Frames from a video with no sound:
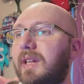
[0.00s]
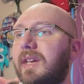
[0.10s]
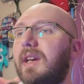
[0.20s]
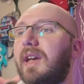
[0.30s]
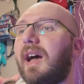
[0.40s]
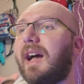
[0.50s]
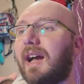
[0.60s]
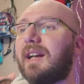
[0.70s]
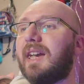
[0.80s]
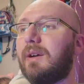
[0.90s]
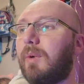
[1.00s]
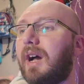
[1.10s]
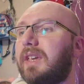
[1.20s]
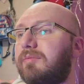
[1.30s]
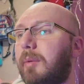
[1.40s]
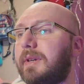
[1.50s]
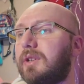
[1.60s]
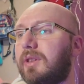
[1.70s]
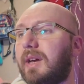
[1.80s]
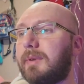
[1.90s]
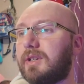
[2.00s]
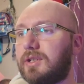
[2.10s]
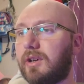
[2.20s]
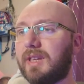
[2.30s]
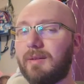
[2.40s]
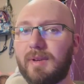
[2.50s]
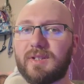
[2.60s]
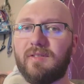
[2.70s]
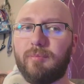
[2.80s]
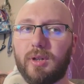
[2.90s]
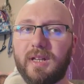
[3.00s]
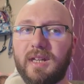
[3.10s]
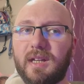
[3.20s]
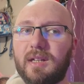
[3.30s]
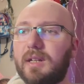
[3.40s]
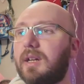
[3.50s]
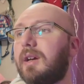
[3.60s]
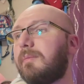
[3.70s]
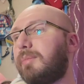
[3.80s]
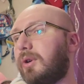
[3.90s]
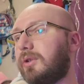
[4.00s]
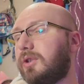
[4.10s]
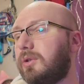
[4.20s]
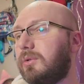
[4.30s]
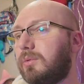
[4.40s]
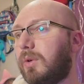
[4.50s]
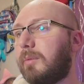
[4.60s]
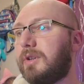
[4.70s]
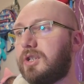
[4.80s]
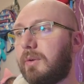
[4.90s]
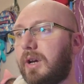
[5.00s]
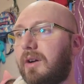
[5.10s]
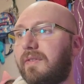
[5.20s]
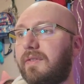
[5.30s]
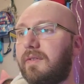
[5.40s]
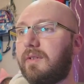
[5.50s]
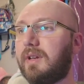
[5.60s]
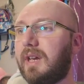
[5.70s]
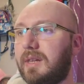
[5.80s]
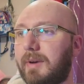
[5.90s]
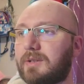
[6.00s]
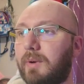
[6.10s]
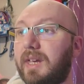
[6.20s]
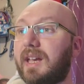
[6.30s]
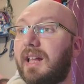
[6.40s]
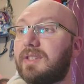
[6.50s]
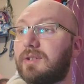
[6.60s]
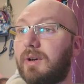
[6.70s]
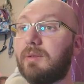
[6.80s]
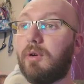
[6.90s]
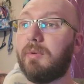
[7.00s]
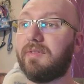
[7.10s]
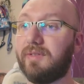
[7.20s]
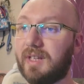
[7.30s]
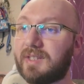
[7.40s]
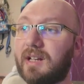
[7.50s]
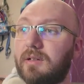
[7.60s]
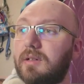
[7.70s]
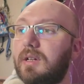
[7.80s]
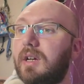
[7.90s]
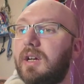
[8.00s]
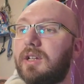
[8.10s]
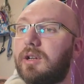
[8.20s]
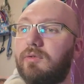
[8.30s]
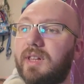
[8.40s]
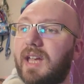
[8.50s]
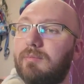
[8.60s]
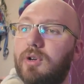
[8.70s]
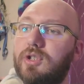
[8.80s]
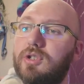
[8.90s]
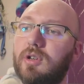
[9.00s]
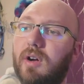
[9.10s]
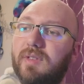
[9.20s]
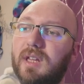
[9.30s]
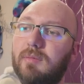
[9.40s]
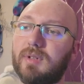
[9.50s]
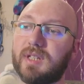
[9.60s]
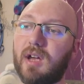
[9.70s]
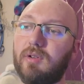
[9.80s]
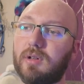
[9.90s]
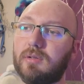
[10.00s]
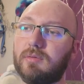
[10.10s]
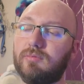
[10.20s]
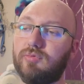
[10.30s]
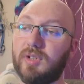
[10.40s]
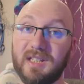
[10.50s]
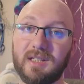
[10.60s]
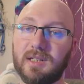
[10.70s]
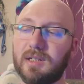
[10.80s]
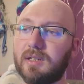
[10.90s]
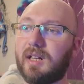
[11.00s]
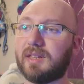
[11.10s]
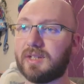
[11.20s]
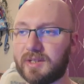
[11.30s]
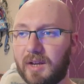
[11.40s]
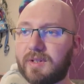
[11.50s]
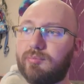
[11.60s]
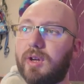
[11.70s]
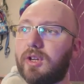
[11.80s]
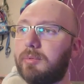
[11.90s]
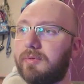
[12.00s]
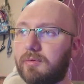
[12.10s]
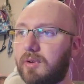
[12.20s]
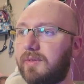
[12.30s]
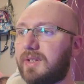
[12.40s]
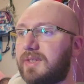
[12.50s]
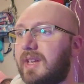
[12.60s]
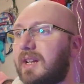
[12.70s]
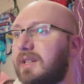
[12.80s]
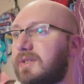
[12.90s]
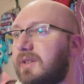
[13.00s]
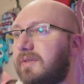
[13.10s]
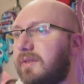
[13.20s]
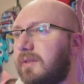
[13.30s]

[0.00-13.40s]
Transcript: Like, I get why you've probably done that, because you've got the emissive bullet here, but you want to be showing it off in the best way you can. So at the moment, from this angle, you don't really get much of the material read, like the surface breakup of the roughness and that kind of stuff.